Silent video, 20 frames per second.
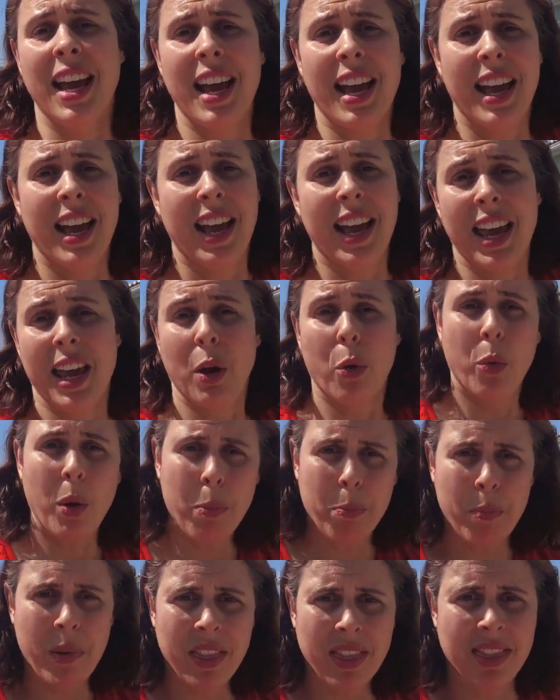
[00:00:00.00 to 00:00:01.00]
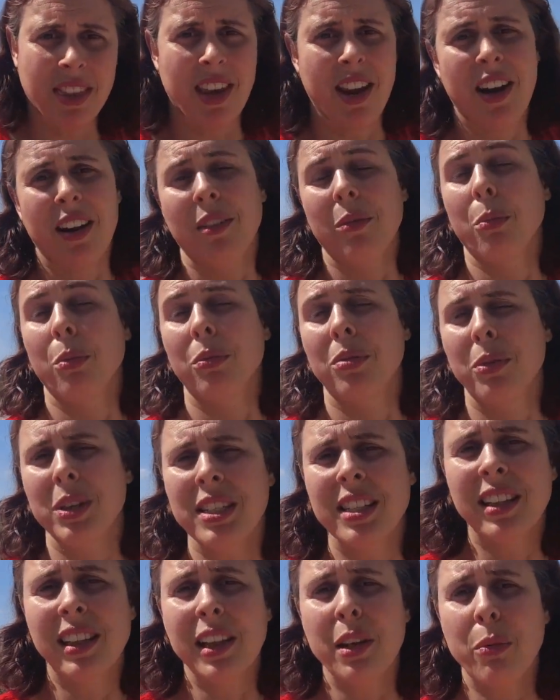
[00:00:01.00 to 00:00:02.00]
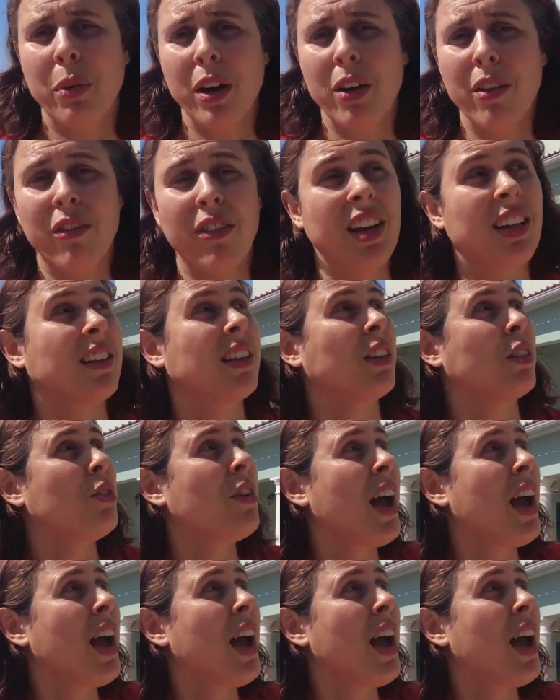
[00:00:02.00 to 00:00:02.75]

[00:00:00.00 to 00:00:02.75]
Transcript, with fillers: uh, equipment there, recently renovated.